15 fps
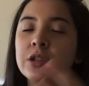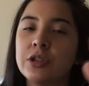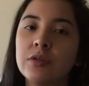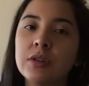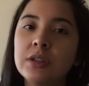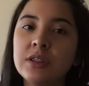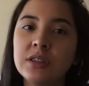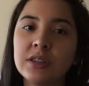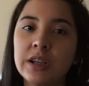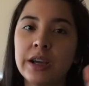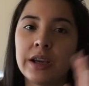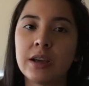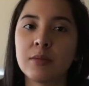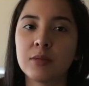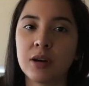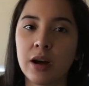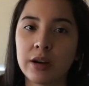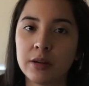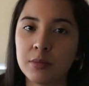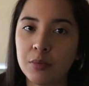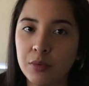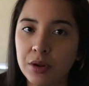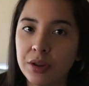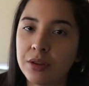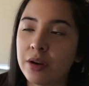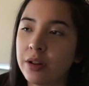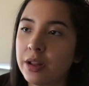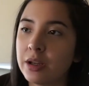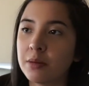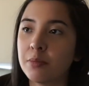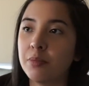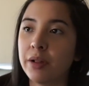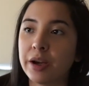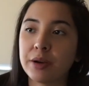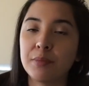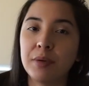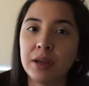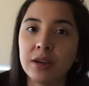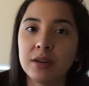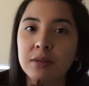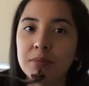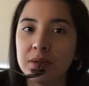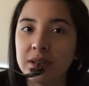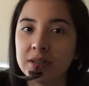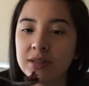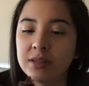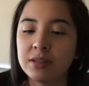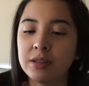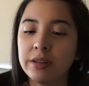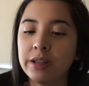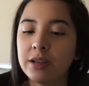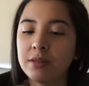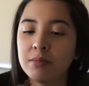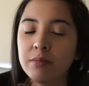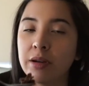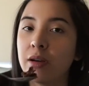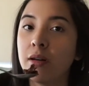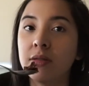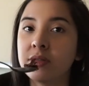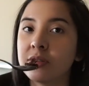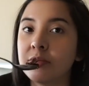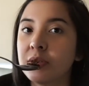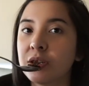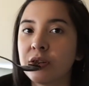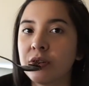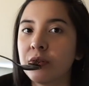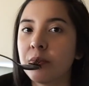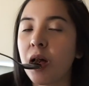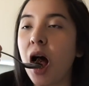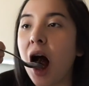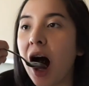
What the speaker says: The ones I am caught up with are like Blackpink because they're like my ultimate group.